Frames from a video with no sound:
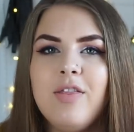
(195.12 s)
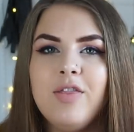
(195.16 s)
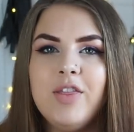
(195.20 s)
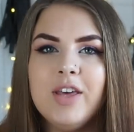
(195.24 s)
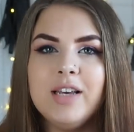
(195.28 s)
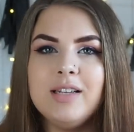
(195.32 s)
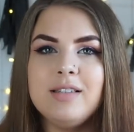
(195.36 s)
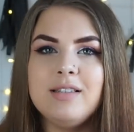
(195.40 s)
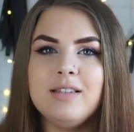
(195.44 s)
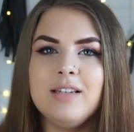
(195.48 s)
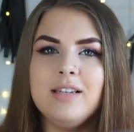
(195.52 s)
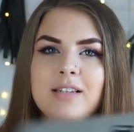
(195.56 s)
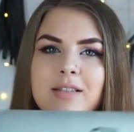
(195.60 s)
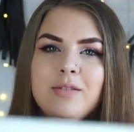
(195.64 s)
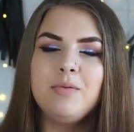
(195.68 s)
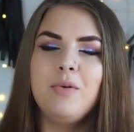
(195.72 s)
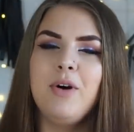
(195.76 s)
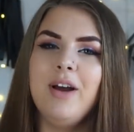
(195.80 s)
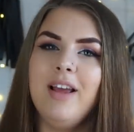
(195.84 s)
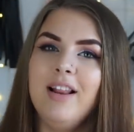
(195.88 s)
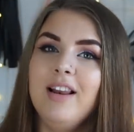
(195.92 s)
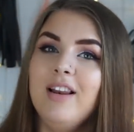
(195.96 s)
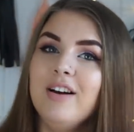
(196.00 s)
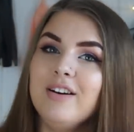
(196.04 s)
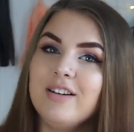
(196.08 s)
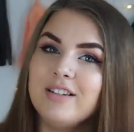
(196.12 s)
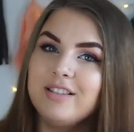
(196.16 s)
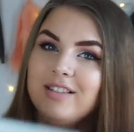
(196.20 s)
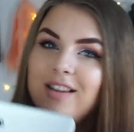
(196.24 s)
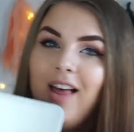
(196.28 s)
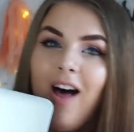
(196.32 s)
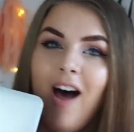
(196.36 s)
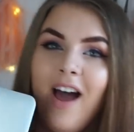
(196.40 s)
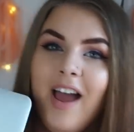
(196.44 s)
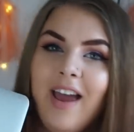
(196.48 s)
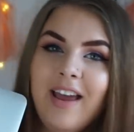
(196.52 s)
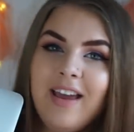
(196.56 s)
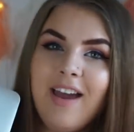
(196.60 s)
This is what it looks
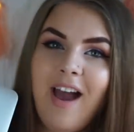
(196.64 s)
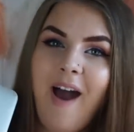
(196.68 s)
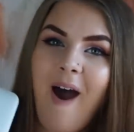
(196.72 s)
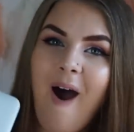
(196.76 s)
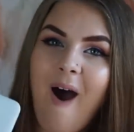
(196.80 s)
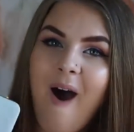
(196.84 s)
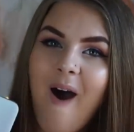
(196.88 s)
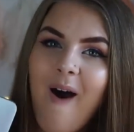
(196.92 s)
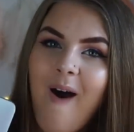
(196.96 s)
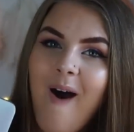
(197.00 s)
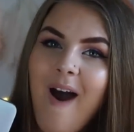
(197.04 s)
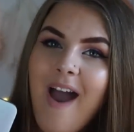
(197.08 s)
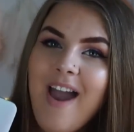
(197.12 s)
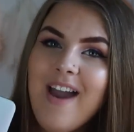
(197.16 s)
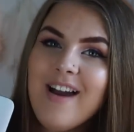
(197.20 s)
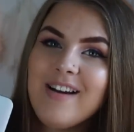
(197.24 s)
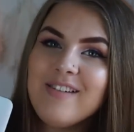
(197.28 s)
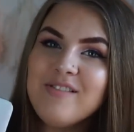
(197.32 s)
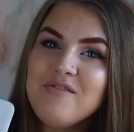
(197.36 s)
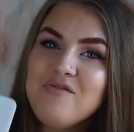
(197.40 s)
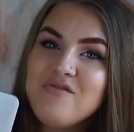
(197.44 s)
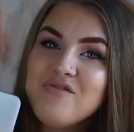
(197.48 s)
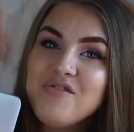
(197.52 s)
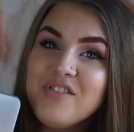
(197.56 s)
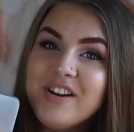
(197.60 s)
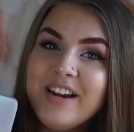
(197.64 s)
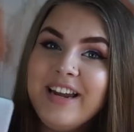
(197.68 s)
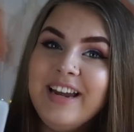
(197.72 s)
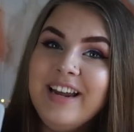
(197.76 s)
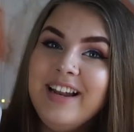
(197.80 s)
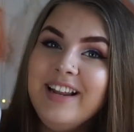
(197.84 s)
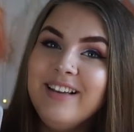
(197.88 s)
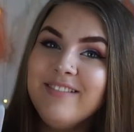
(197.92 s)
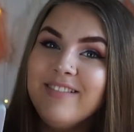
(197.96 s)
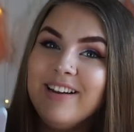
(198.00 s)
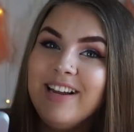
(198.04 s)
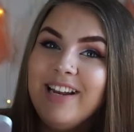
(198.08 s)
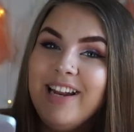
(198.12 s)
like. I
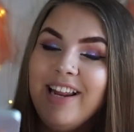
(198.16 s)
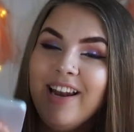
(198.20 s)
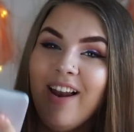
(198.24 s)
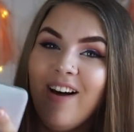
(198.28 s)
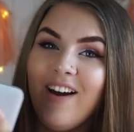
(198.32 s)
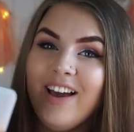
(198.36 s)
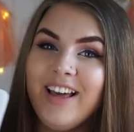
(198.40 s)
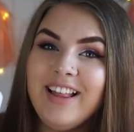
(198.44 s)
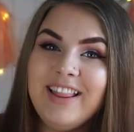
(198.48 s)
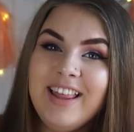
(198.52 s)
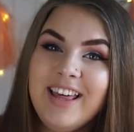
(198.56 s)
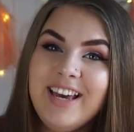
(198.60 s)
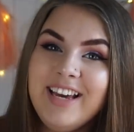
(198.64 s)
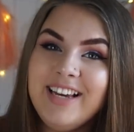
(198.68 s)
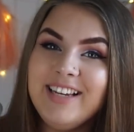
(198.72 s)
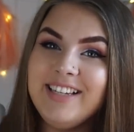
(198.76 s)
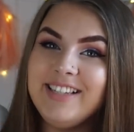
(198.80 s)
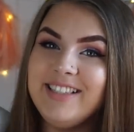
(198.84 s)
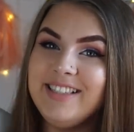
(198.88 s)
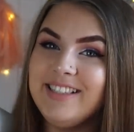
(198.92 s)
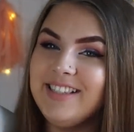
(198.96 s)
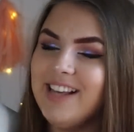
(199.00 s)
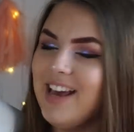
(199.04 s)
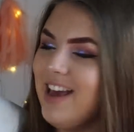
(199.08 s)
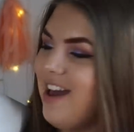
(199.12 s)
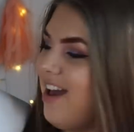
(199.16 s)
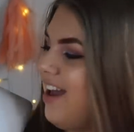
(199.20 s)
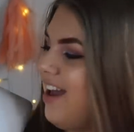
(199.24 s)
really, really like this.